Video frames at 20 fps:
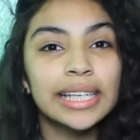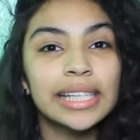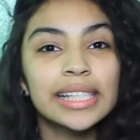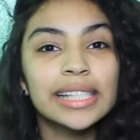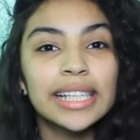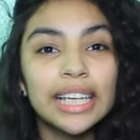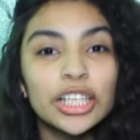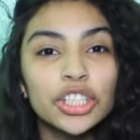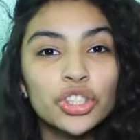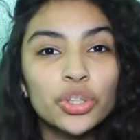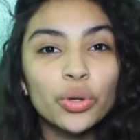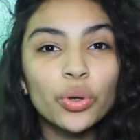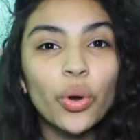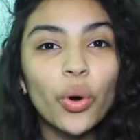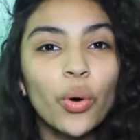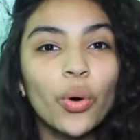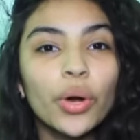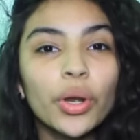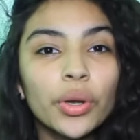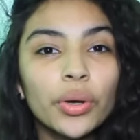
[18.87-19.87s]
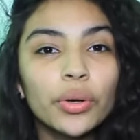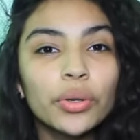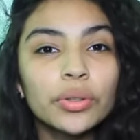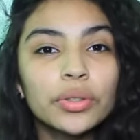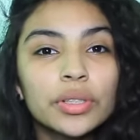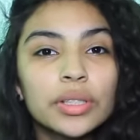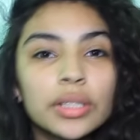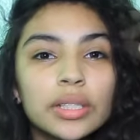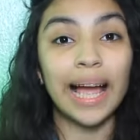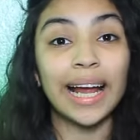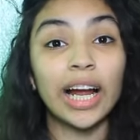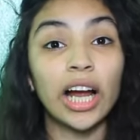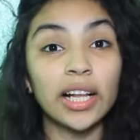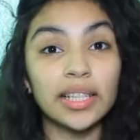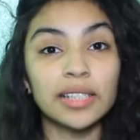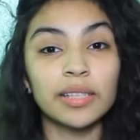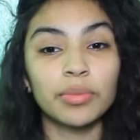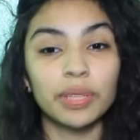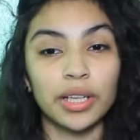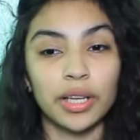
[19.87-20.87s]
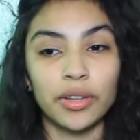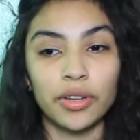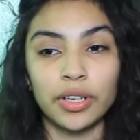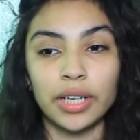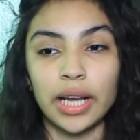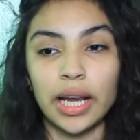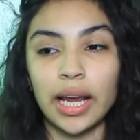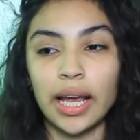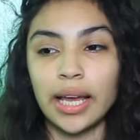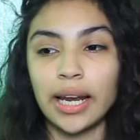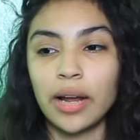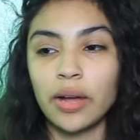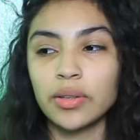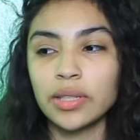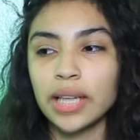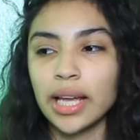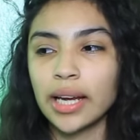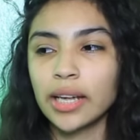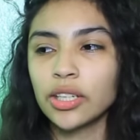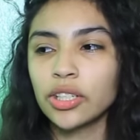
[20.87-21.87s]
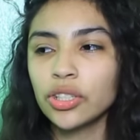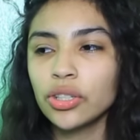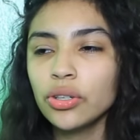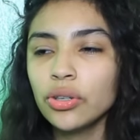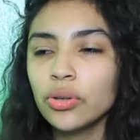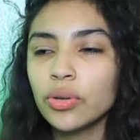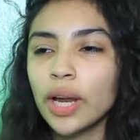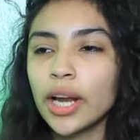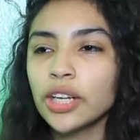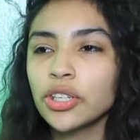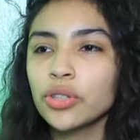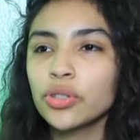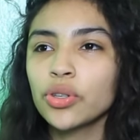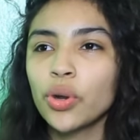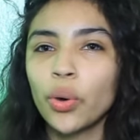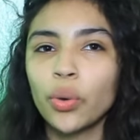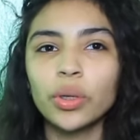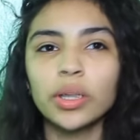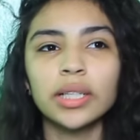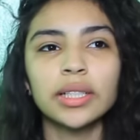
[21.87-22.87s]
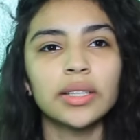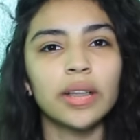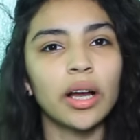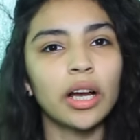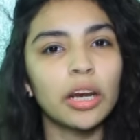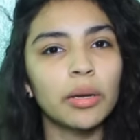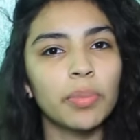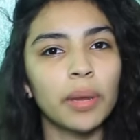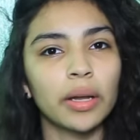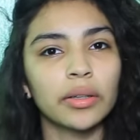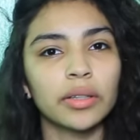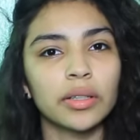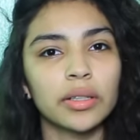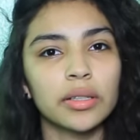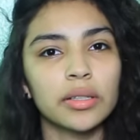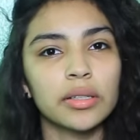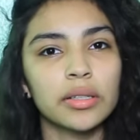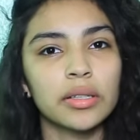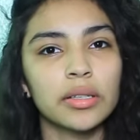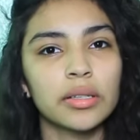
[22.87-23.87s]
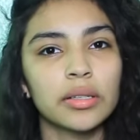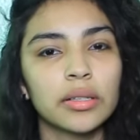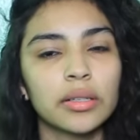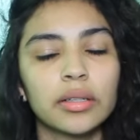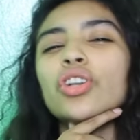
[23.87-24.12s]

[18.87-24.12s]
Essential oils. I got some the other day, and I was like, dude, I should totally talk about this.